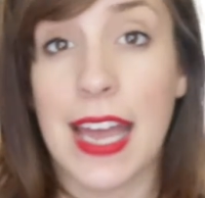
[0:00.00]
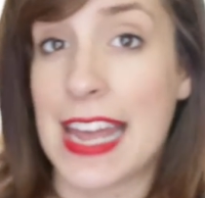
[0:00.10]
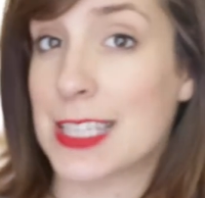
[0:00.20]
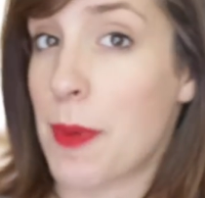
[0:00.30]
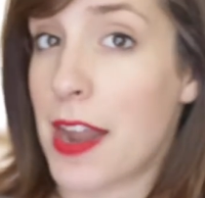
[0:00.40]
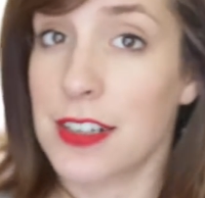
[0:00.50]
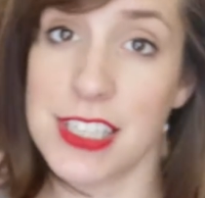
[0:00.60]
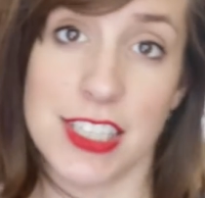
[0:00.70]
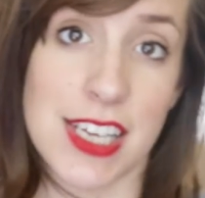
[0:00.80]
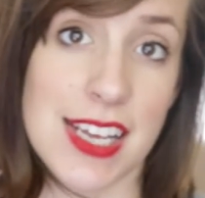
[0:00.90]
It's better
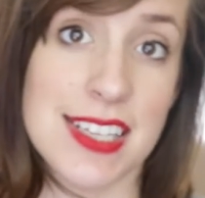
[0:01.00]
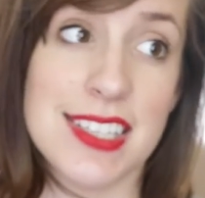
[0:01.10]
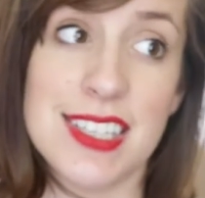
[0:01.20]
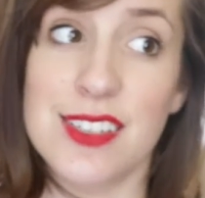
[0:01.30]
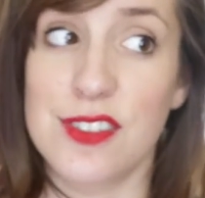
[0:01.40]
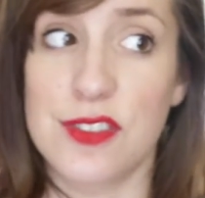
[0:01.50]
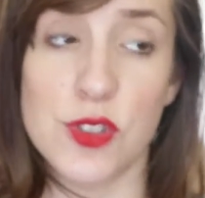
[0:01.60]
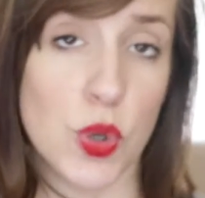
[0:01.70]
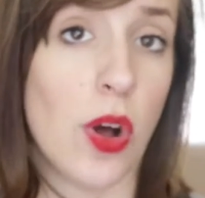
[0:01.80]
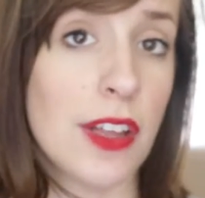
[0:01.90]
to just
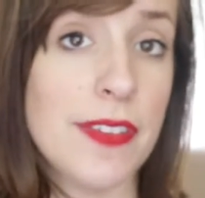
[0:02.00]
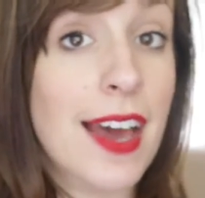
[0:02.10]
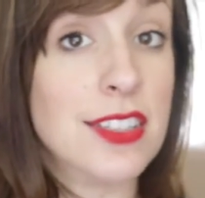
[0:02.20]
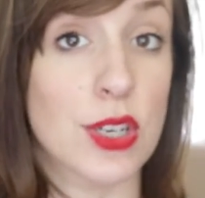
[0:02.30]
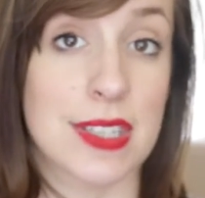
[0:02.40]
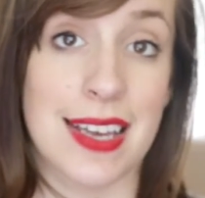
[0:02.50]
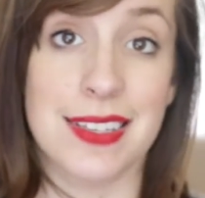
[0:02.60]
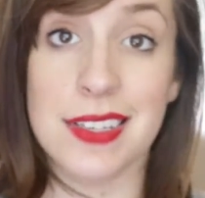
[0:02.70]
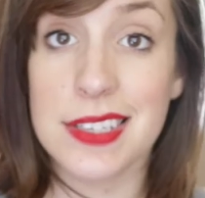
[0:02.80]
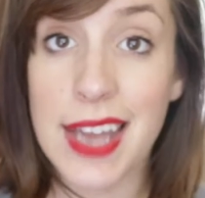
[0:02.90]
do all of the
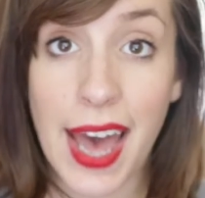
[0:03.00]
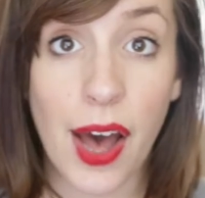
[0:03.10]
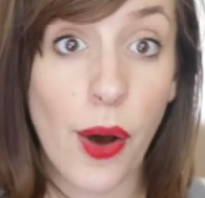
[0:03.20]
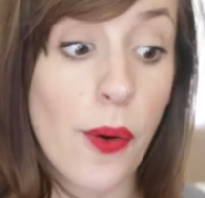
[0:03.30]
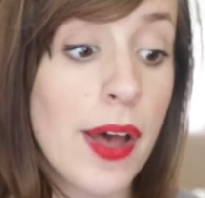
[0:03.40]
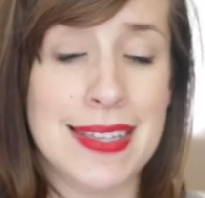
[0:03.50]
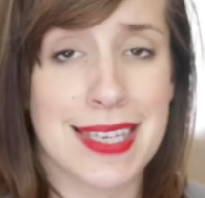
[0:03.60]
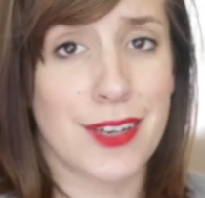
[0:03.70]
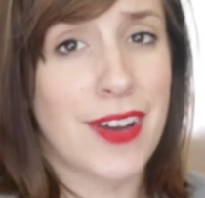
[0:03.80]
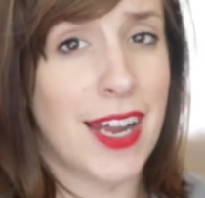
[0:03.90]
exercises now
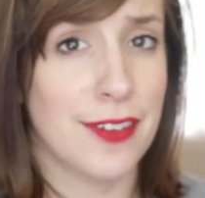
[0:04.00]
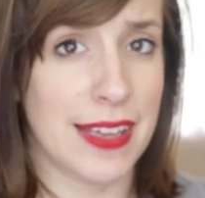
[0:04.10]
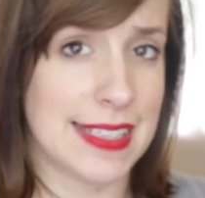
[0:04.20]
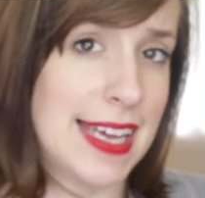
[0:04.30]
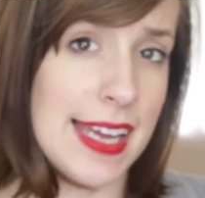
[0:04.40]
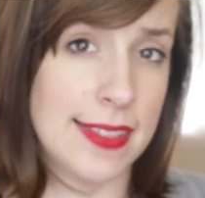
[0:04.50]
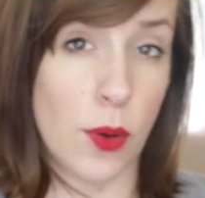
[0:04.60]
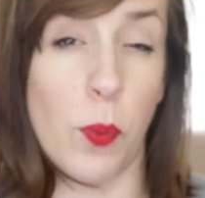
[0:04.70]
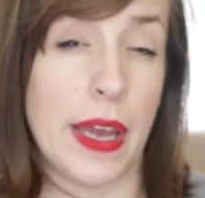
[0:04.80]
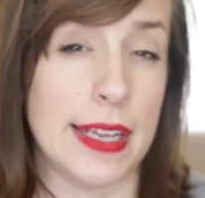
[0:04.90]
instead of kind of like taking
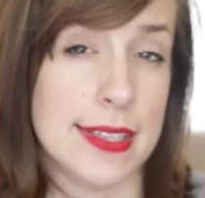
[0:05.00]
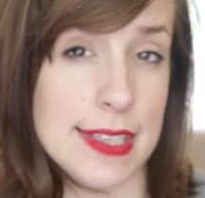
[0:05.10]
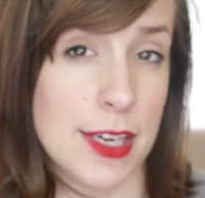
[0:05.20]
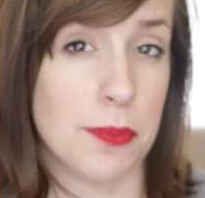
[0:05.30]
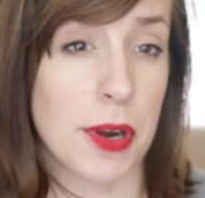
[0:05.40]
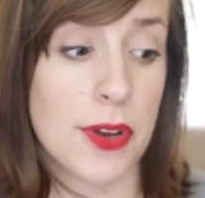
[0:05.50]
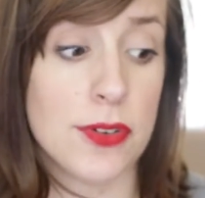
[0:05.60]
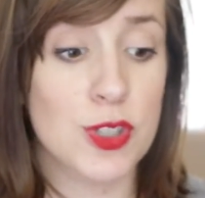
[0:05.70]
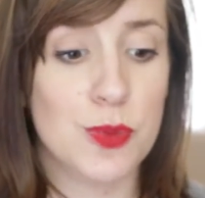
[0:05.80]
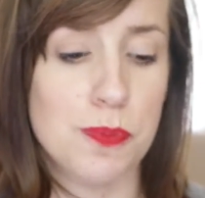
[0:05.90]
the wait and see
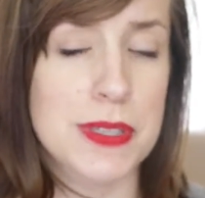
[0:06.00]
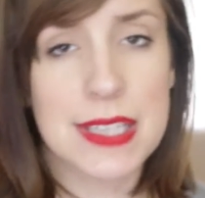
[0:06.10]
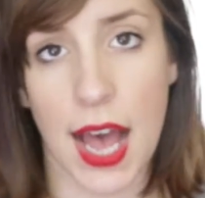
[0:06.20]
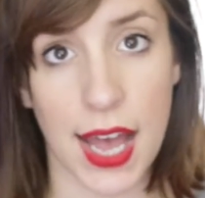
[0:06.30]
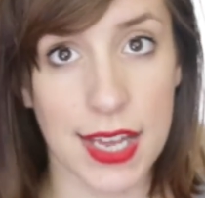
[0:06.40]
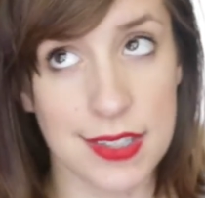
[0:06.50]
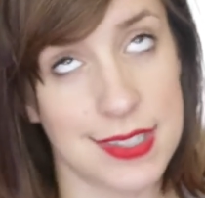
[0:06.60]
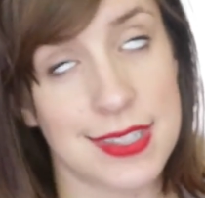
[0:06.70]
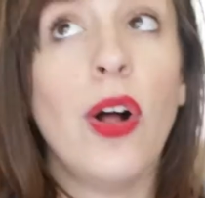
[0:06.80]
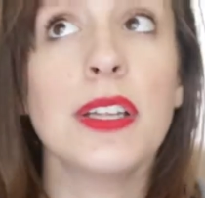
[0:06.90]
approach.
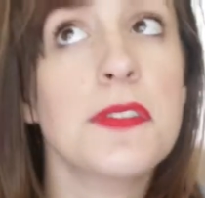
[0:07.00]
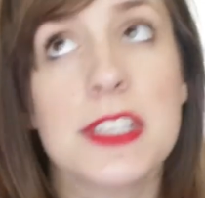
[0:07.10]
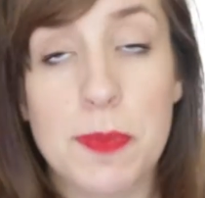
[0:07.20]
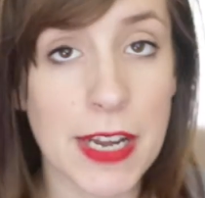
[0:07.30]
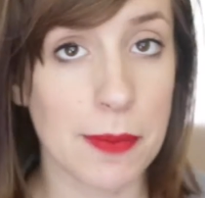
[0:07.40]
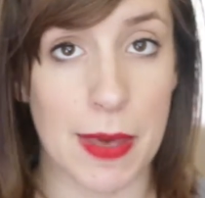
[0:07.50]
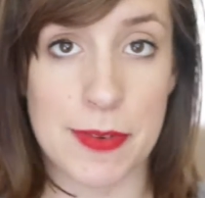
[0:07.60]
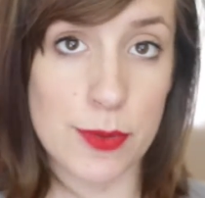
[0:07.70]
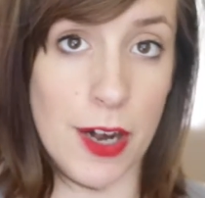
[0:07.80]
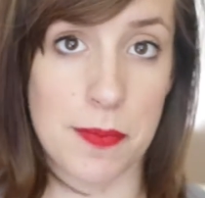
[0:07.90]
Besides, all of the spinning
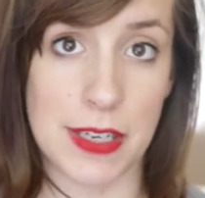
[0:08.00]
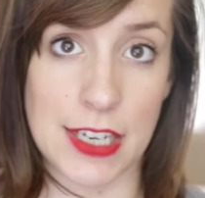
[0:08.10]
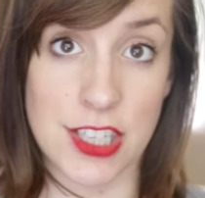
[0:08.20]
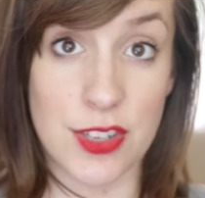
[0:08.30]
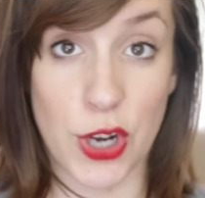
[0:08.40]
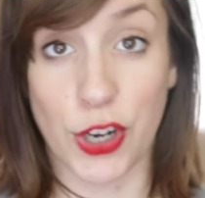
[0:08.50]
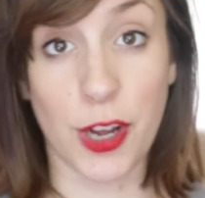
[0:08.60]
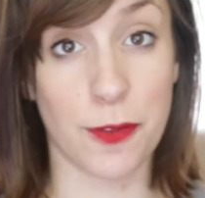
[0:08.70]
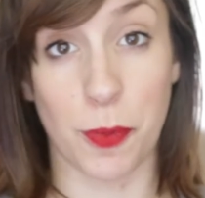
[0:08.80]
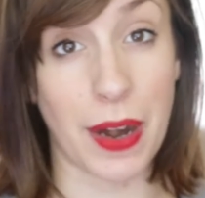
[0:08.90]
babies recommendations are
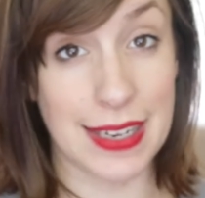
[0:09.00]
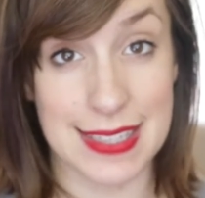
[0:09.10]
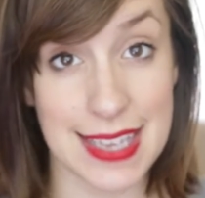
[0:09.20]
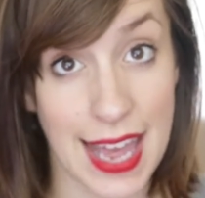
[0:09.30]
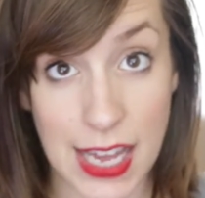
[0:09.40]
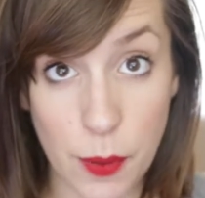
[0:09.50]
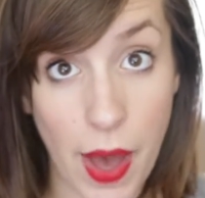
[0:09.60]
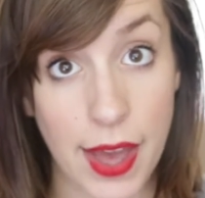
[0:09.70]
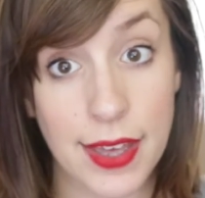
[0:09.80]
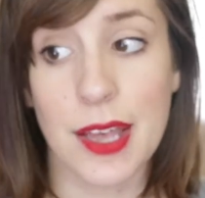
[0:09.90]
good for pregnancy
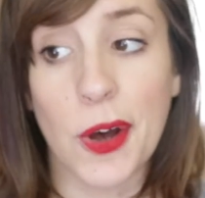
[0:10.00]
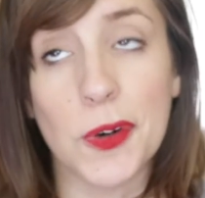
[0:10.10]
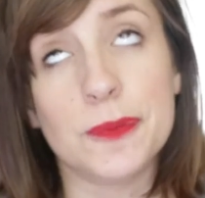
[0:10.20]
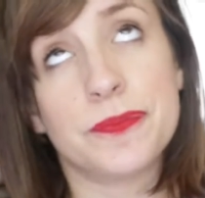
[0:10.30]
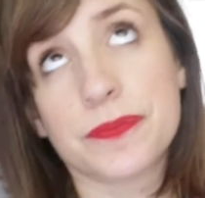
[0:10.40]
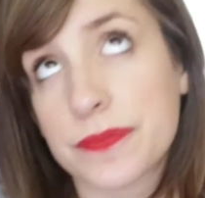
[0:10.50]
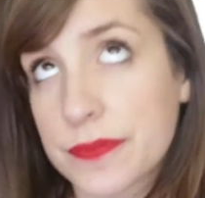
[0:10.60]
anyway. So,